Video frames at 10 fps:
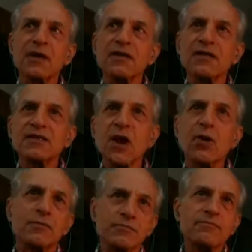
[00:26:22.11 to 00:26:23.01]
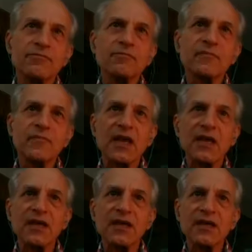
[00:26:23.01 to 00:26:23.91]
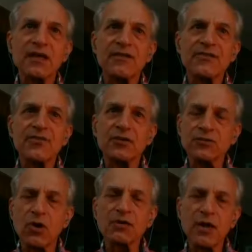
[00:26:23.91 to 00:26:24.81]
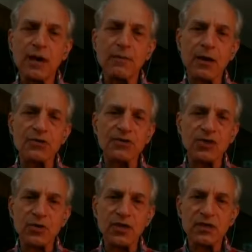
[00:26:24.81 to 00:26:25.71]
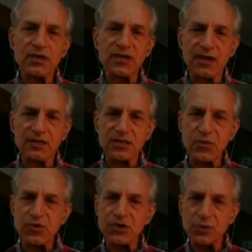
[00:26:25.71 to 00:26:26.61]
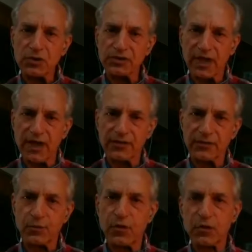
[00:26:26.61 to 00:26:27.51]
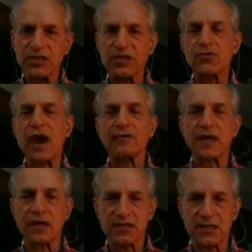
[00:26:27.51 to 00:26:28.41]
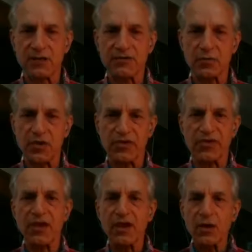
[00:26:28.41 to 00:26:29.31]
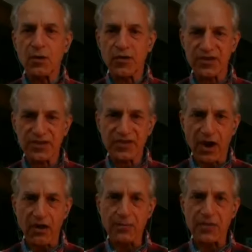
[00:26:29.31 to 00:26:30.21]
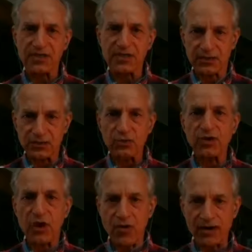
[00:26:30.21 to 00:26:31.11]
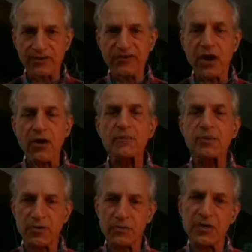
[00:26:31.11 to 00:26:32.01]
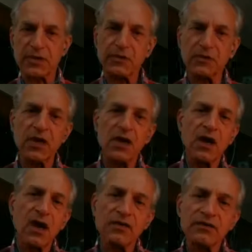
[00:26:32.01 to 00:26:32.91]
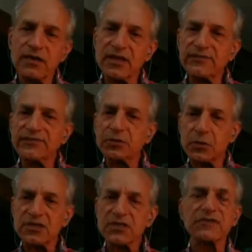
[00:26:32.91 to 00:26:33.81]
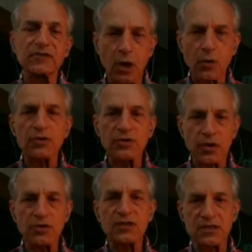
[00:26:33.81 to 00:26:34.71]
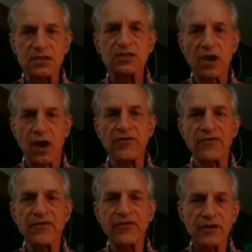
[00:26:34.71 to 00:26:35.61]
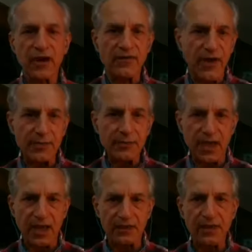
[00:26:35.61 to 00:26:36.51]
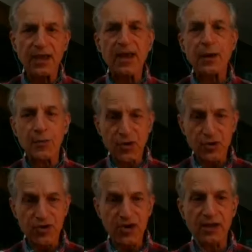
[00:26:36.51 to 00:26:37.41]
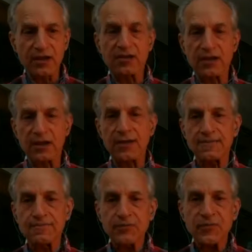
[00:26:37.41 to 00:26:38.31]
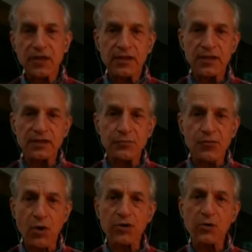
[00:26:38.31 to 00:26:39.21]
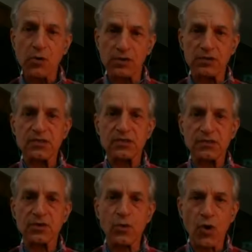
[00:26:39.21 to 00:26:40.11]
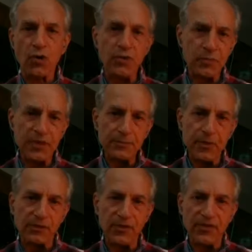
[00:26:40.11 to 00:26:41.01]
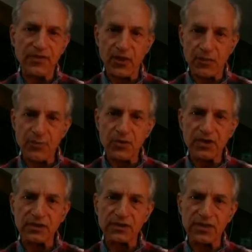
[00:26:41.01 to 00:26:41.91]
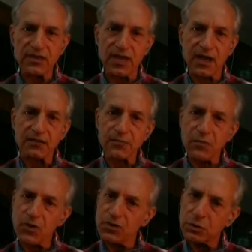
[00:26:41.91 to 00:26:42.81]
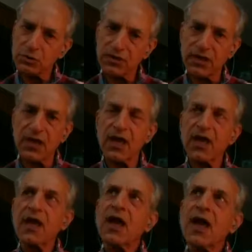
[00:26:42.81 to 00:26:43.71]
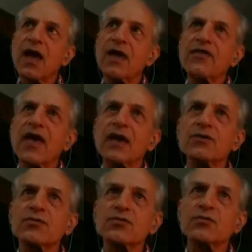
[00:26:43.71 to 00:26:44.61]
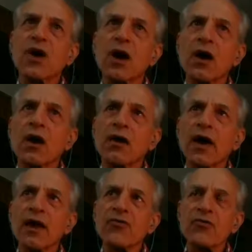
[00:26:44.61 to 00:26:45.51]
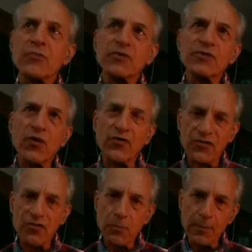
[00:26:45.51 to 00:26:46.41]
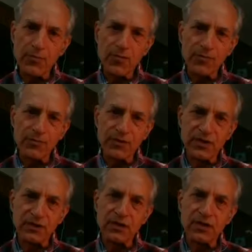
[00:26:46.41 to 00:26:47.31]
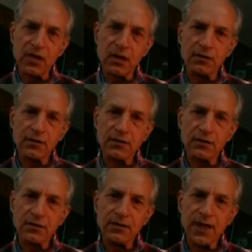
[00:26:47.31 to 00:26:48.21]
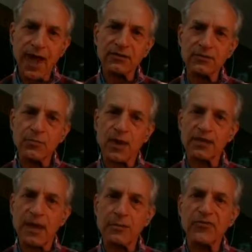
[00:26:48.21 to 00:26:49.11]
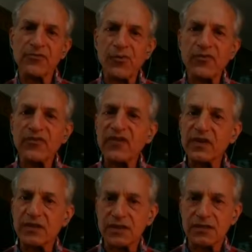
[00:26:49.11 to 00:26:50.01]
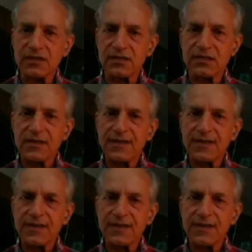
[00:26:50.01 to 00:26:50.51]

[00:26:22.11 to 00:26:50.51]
So for a long time, I was doing psychospiritual, and we would surround ourselves with therapists and do directed therapy with people under the influence of lower doses of ibogaine. And we created the protocols to work with people therapeutically and psychospiritually. And then I don't know if you remember the young actor by the name of River Phoenix,